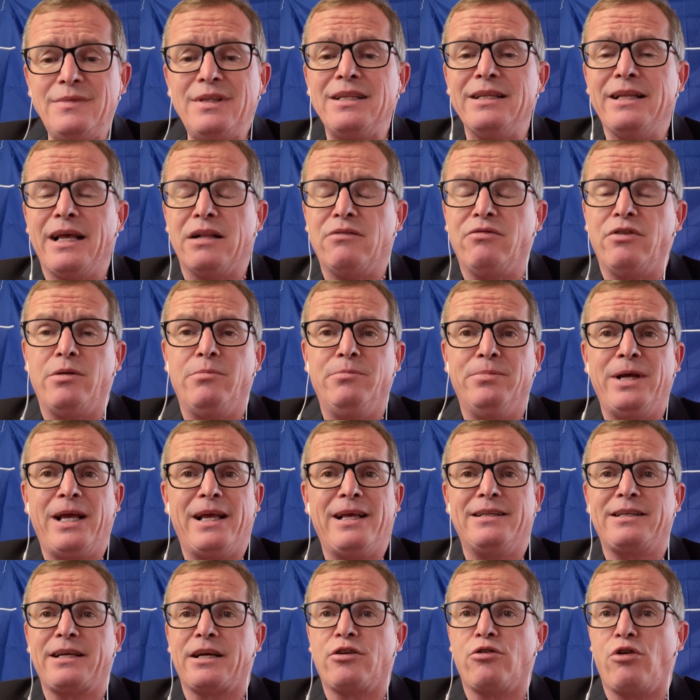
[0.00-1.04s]
That will
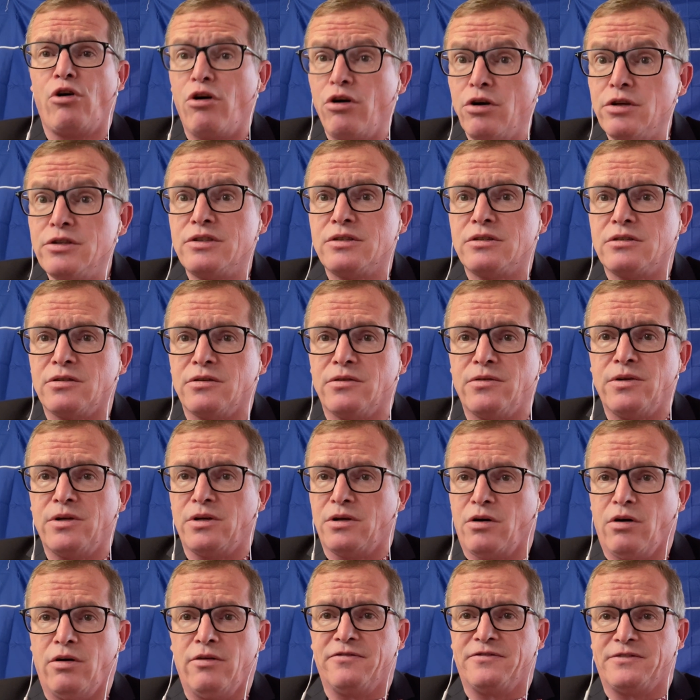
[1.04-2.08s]
make the cost
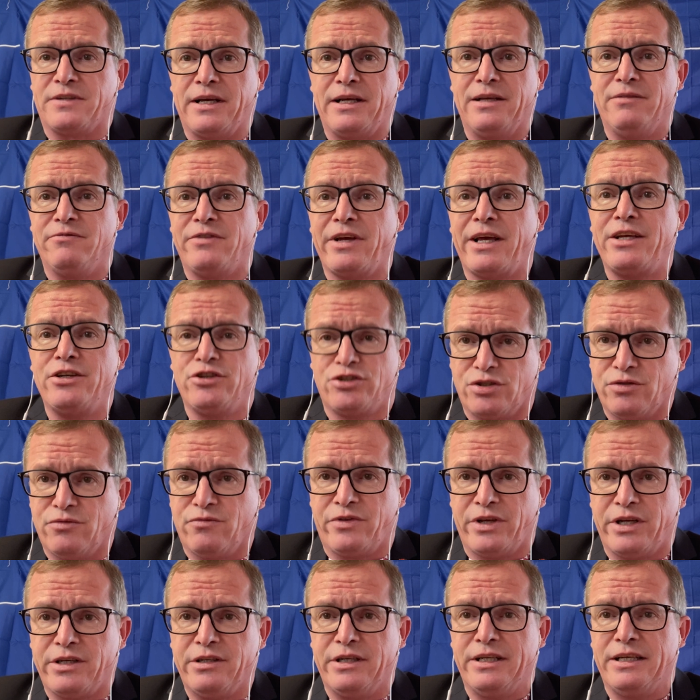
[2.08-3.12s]
of the invasion
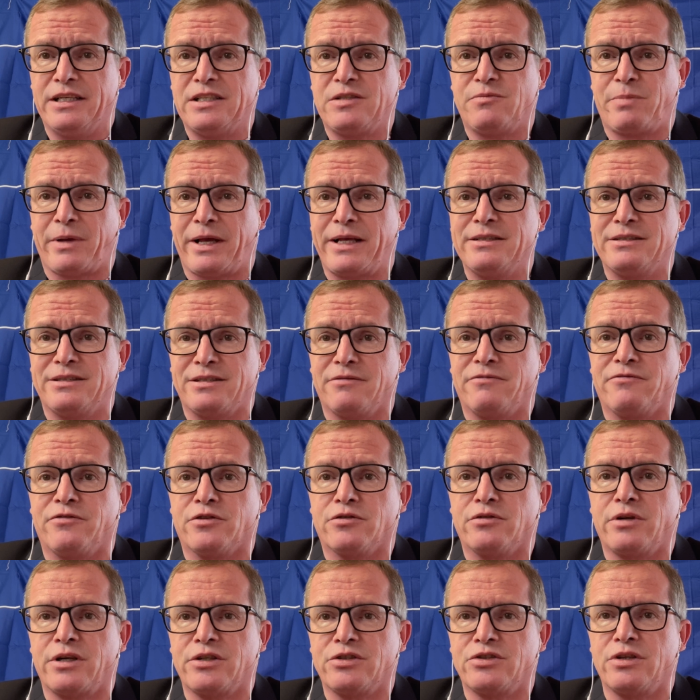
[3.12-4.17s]
very expensive for
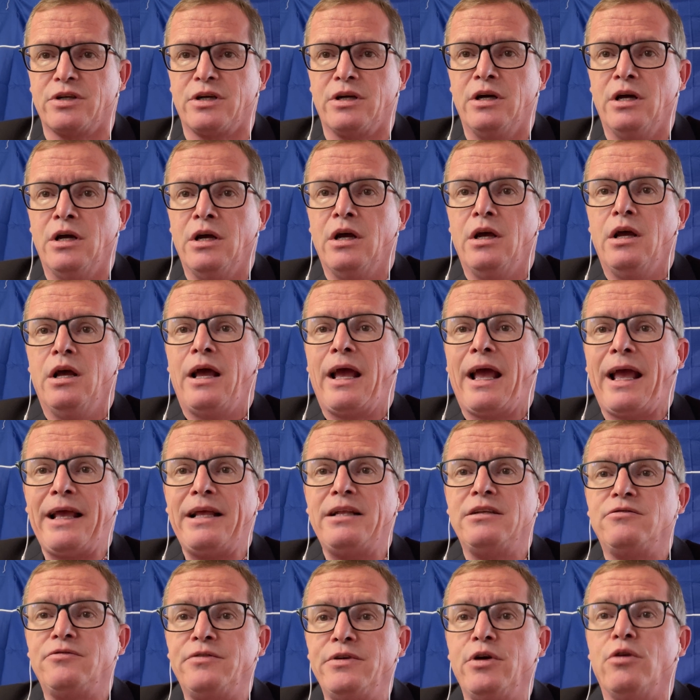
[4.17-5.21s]
Russia.
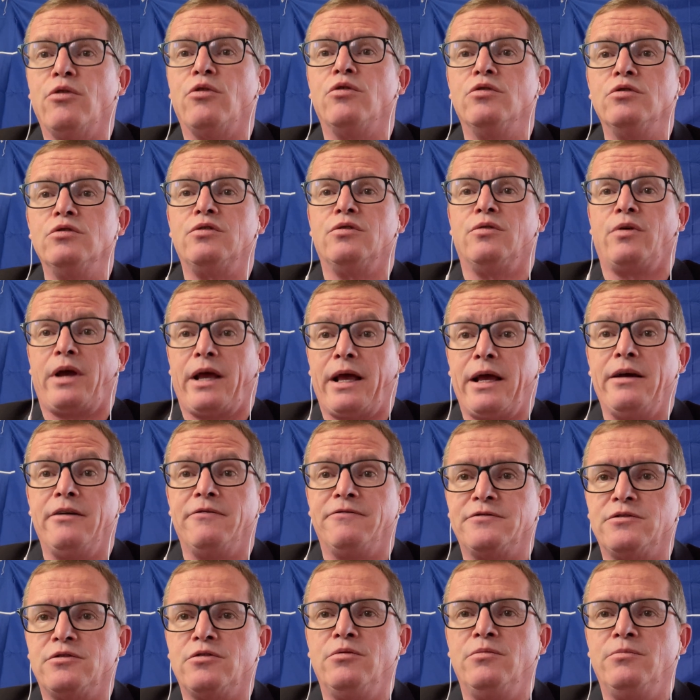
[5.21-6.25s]
And we also
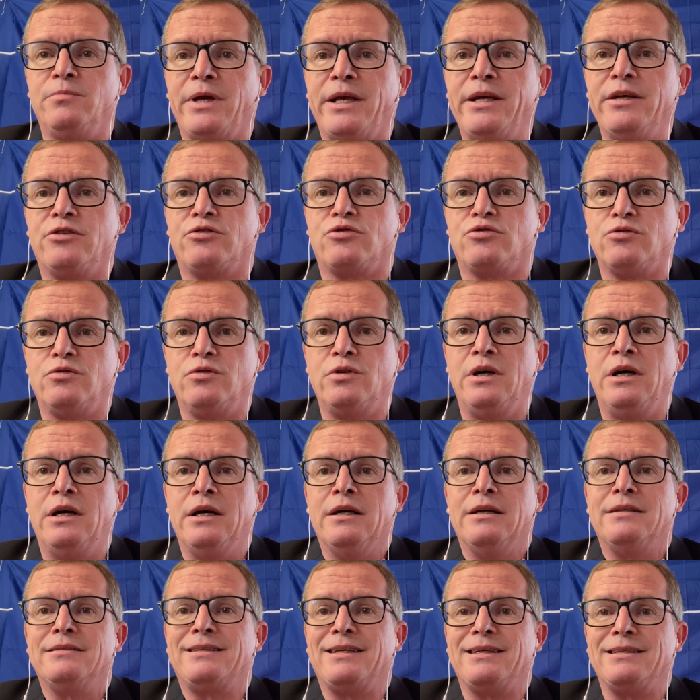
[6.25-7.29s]
have to make sure
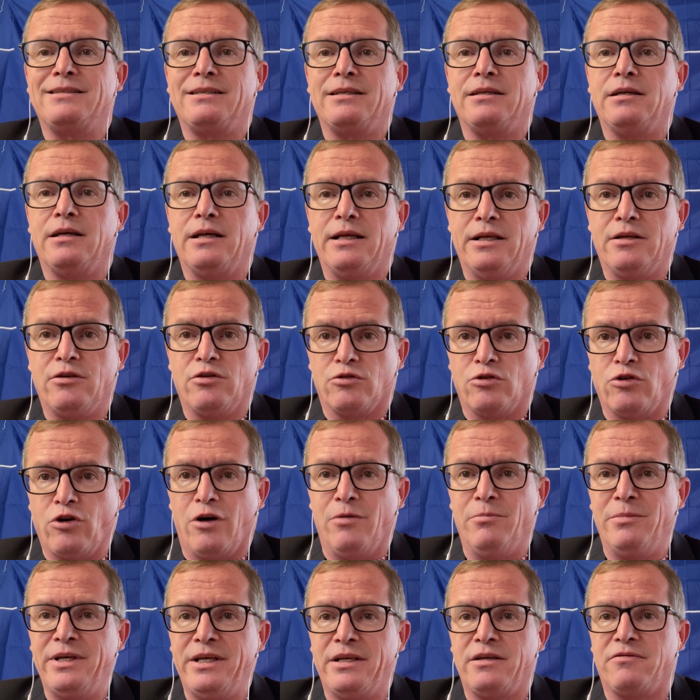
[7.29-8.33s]
that the
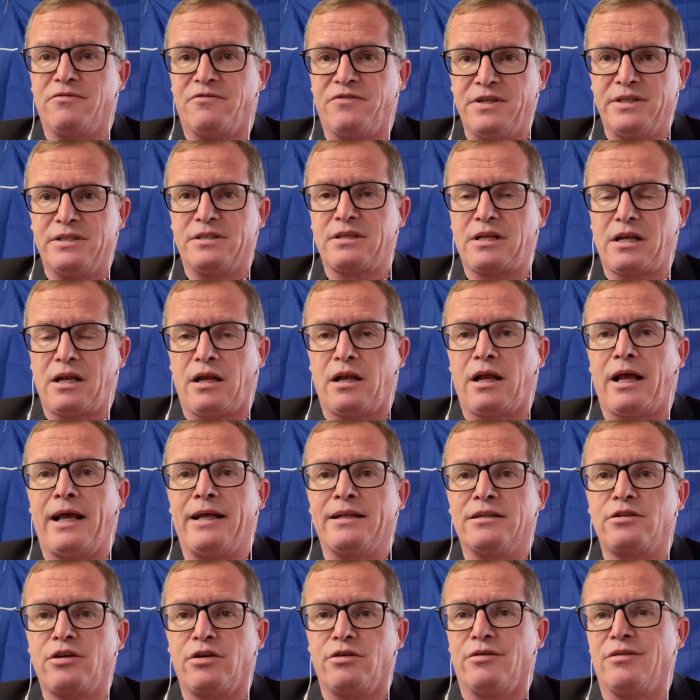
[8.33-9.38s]
economic, fiscal,
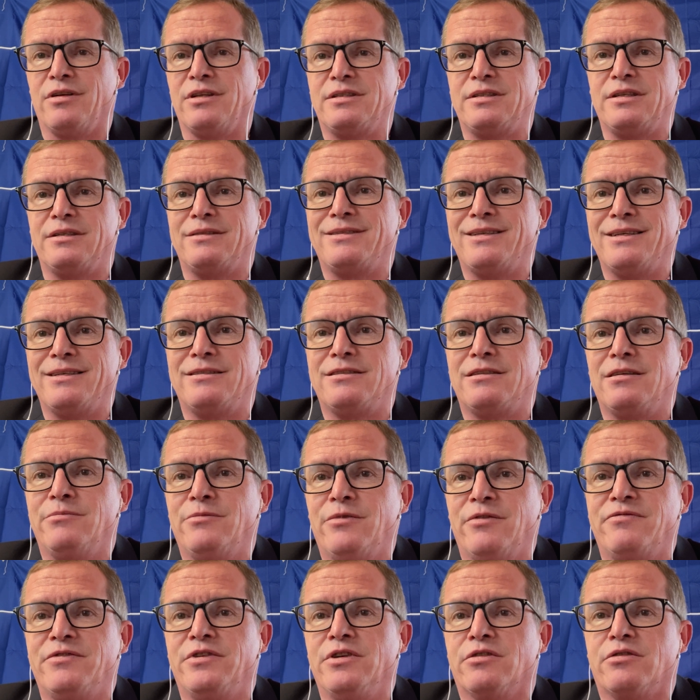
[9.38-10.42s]
and currency system
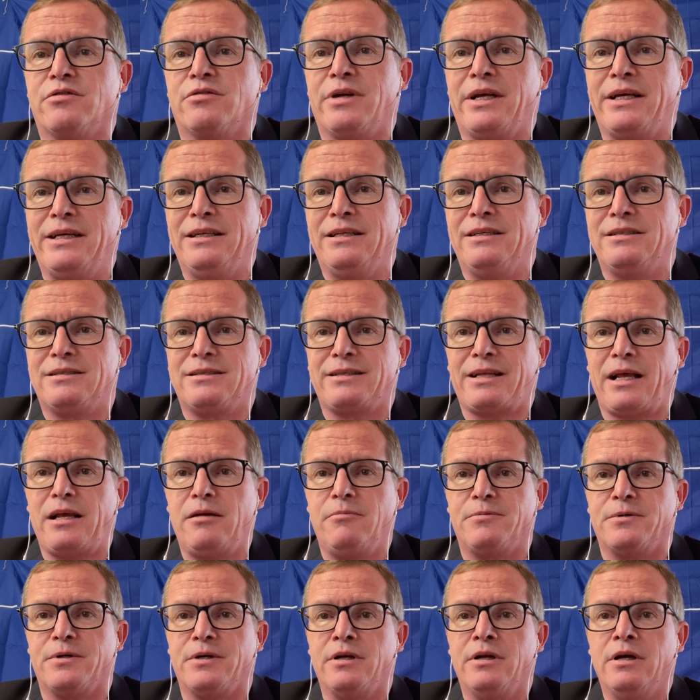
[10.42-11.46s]
of Ukraine is
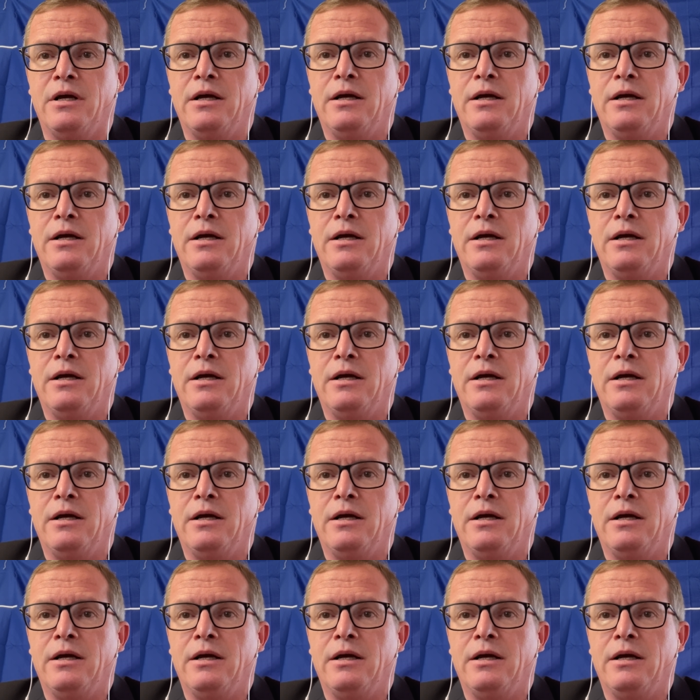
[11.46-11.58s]
stable.